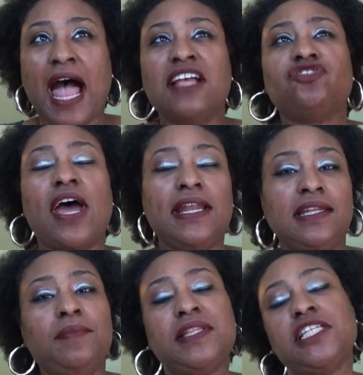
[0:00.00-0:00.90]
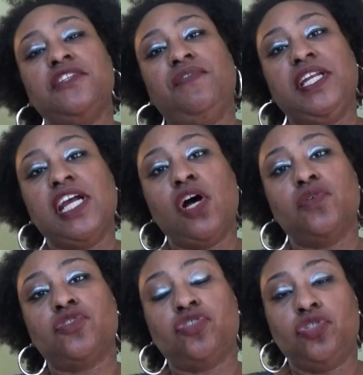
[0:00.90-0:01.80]
I try to limit these
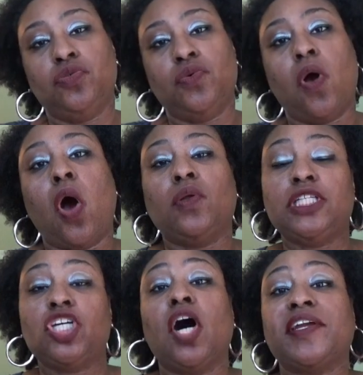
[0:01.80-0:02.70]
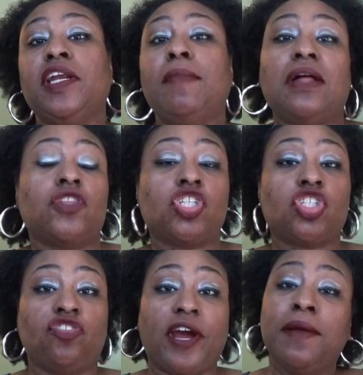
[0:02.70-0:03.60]
videos to only talking about the
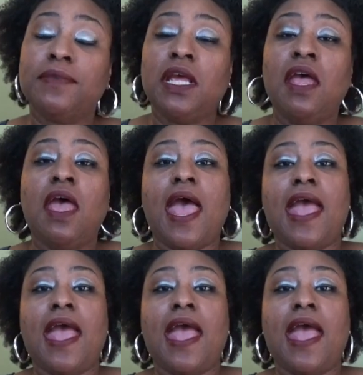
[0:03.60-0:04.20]
script,